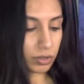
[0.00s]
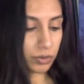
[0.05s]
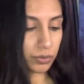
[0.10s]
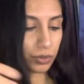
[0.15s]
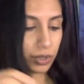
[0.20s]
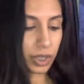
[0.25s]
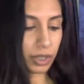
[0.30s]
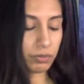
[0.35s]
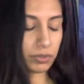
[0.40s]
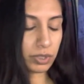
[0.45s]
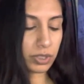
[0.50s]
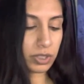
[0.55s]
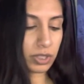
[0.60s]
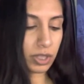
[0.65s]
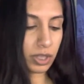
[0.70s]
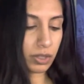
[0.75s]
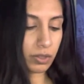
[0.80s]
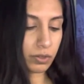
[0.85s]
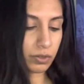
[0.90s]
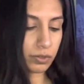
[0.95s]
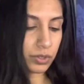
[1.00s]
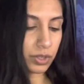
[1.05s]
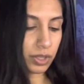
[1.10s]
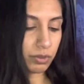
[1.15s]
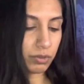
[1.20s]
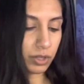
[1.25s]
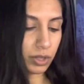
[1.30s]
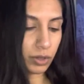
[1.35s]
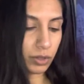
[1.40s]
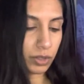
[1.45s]
Forgiveness heals. You have
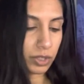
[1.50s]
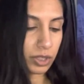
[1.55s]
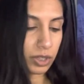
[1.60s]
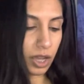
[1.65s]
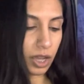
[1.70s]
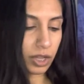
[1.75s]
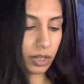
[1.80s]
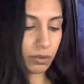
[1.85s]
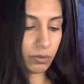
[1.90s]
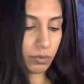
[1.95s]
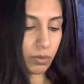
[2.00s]
here the Nine of